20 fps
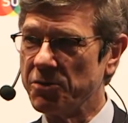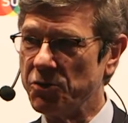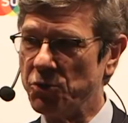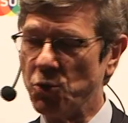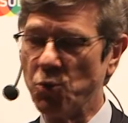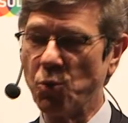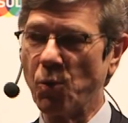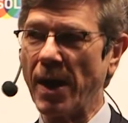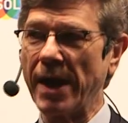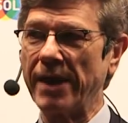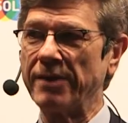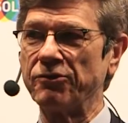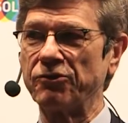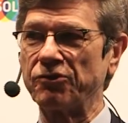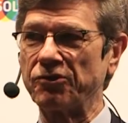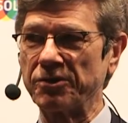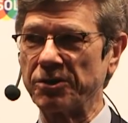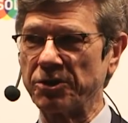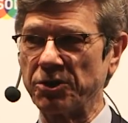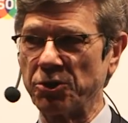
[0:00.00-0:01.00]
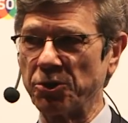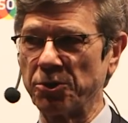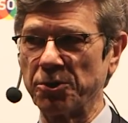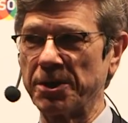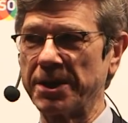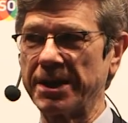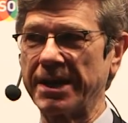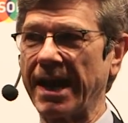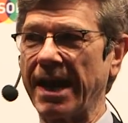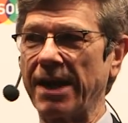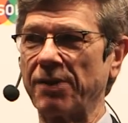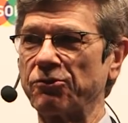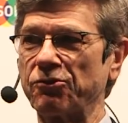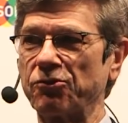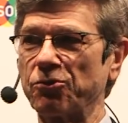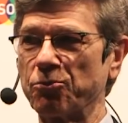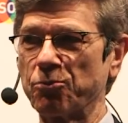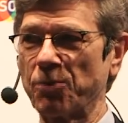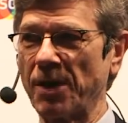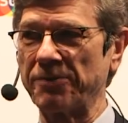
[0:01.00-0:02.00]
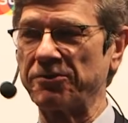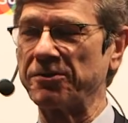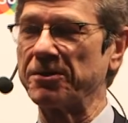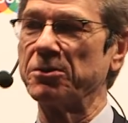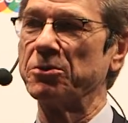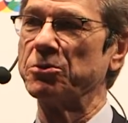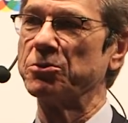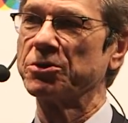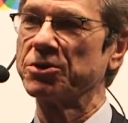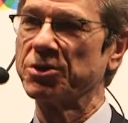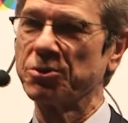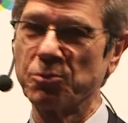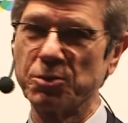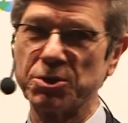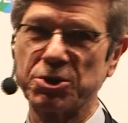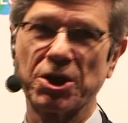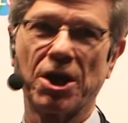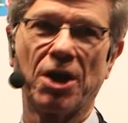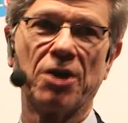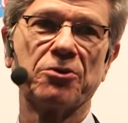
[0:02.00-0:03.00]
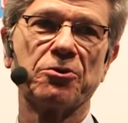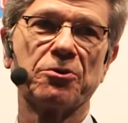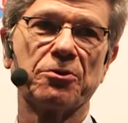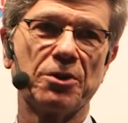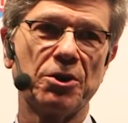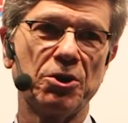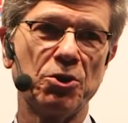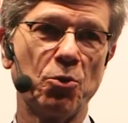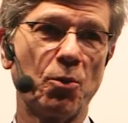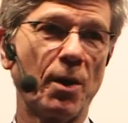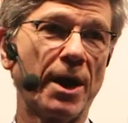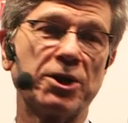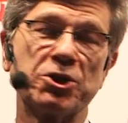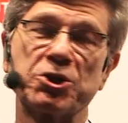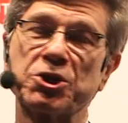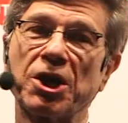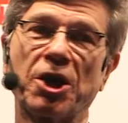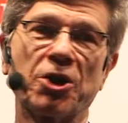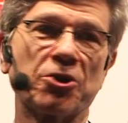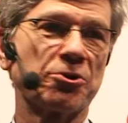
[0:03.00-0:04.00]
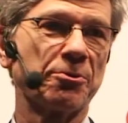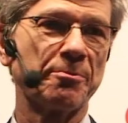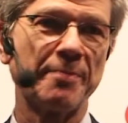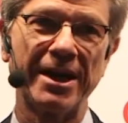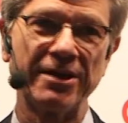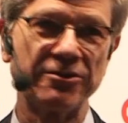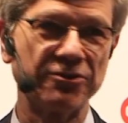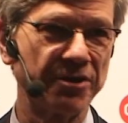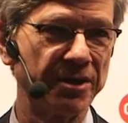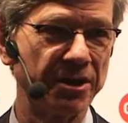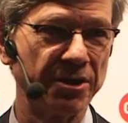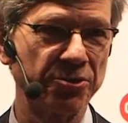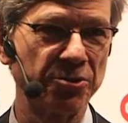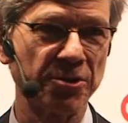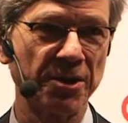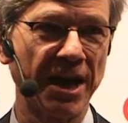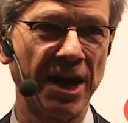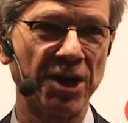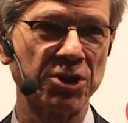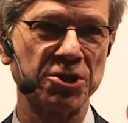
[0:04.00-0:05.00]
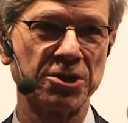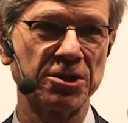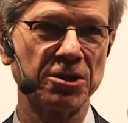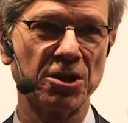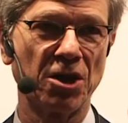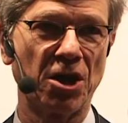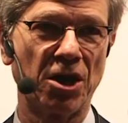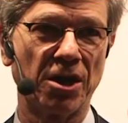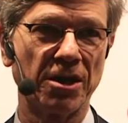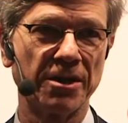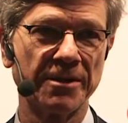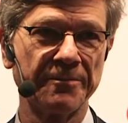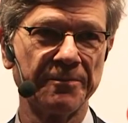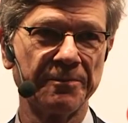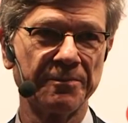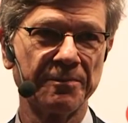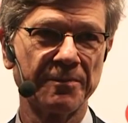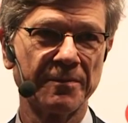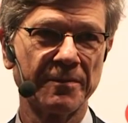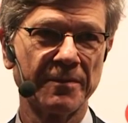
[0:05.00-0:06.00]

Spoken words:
UN Security Council resolution, which under the UN Charter makes it international law,